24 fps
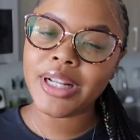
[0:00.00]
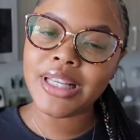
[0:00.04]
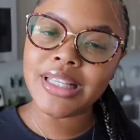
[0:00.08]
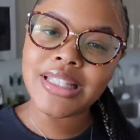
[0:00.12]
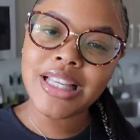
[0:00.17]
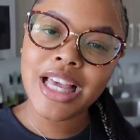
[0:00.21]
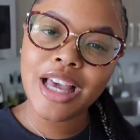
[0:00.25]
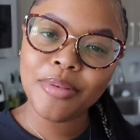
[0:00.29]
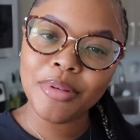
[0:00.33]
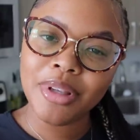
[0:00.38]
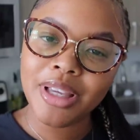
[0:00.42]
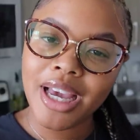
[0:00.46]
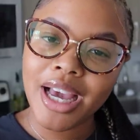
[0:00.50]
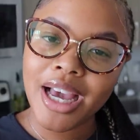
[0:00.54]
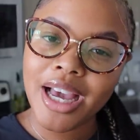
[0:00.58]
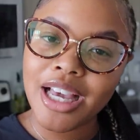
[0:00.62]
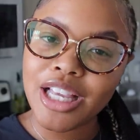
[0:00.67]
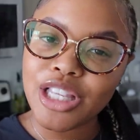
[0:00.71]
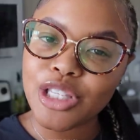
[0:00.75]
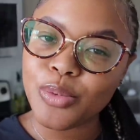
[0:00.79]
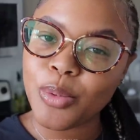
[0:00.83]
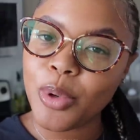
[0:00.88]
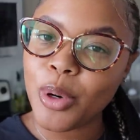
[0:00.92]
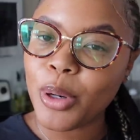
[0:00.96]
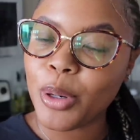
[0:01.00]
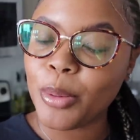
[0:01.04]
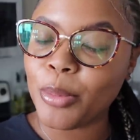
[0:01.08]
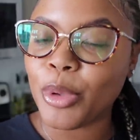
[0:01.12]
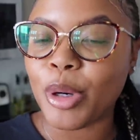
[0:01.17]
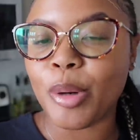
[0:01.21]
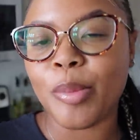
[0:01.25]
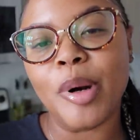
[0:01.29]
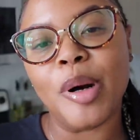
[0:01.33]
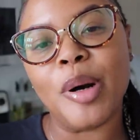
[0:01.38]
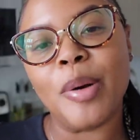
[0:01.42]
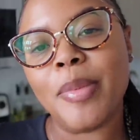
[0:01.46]
is up, you guys? Welcome
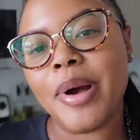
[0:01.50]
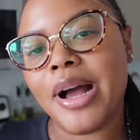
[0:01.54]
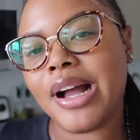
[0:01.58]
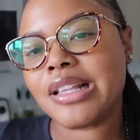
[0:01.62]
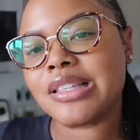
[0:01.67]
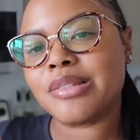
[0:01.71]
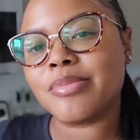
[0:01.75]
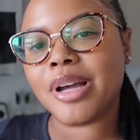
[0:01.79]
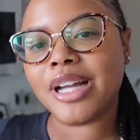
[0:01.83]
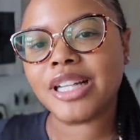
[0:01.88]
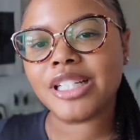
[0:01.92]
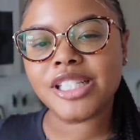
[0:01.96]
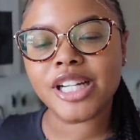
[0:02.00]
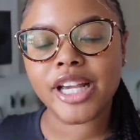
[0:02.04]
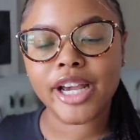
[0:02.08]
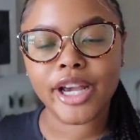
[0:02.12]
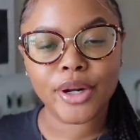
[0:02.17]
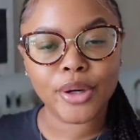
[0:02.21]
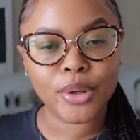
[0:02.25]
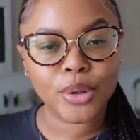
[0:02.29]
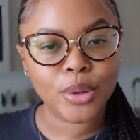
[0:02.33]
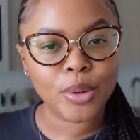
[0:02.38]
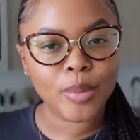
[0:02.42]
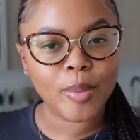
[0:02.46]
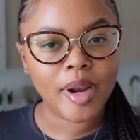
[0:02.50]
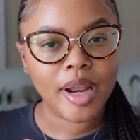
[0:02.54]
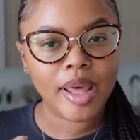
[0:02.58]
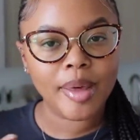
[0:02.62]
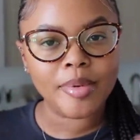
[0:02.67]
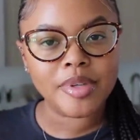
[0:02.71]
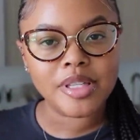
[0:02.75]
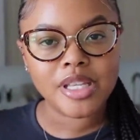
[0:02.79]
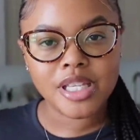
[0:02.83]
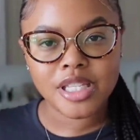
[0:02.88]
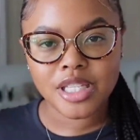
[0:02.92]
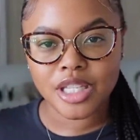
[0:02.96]
or welcome back to my channel. My name
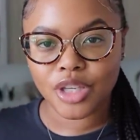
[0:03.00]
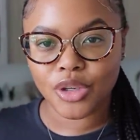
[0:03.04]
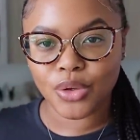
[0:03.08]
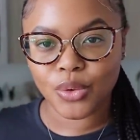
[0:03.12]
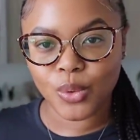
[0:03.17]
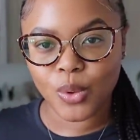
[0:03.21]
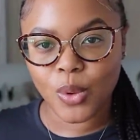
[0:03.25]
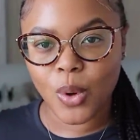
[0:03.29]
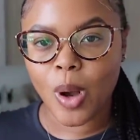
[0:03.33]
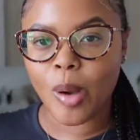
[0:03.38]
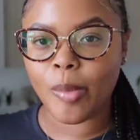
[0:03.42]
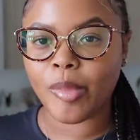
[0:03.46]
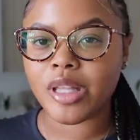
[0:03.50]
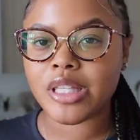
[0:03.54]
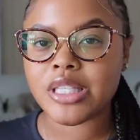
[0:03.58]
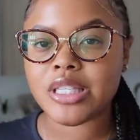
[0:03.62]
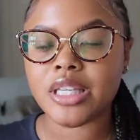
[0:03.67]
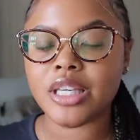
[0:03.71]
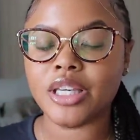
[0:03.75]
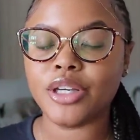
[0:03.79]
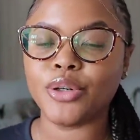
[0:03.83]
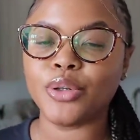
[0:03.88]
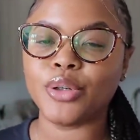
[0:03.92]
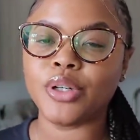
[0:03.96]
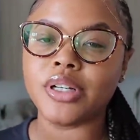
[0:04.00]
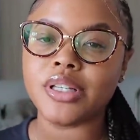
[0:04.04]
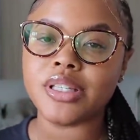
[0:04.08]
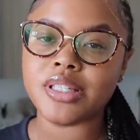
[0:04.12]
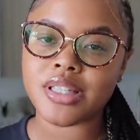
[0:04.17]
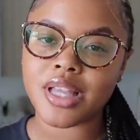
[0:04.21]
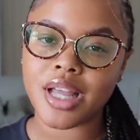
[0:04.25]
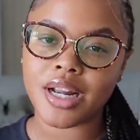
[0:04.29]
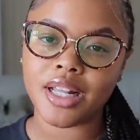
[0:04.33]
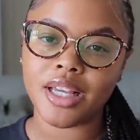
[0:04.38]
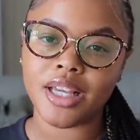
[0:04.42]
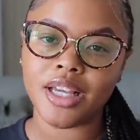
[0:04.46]
is Atia. You can call me Tia or
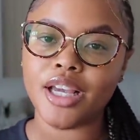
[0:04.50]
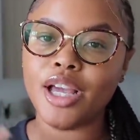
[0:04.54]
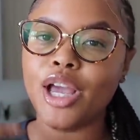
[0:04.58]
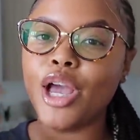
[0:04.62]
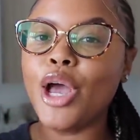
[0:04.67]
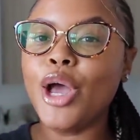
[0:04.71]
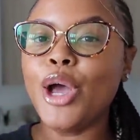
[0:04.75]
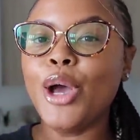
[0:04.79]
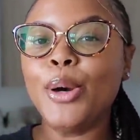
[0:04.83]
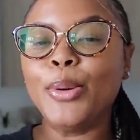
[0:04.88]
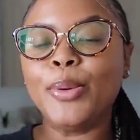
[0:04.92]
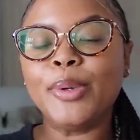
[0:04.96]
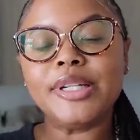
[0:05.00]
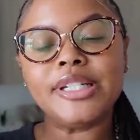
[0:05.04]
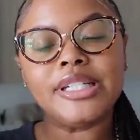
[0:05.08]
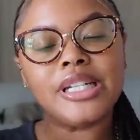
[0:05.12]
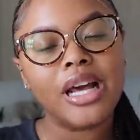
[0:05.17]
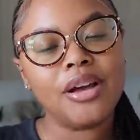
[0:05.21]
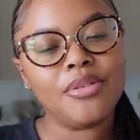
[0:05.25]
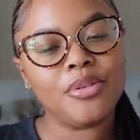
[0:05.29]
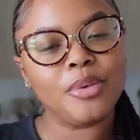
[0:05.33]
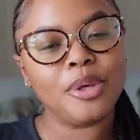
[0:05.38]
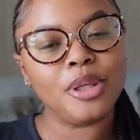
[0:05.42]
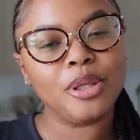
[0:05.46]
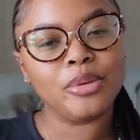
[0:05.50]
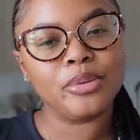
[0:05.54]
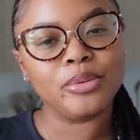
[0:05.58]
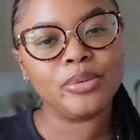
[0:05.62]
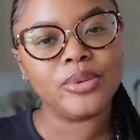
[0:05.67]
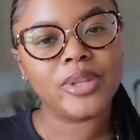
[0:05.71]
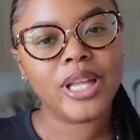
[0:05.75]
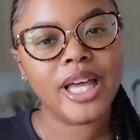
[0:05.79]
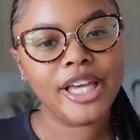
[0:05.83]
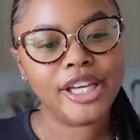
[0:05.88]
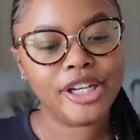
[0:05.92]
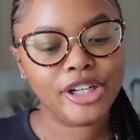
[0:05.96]
Sunny, whichever one you
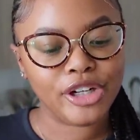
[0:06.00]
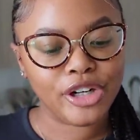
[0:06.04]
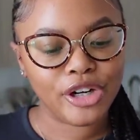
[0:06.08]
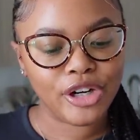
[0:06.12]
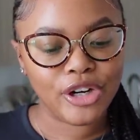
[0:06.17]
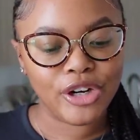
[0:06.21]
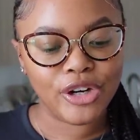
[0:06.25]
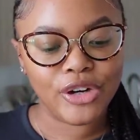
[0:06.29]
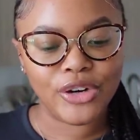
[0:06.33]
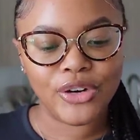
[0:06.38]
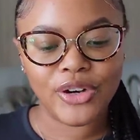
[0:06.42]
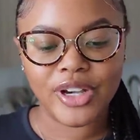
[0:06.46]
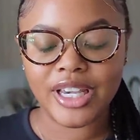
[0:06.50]
like, girl.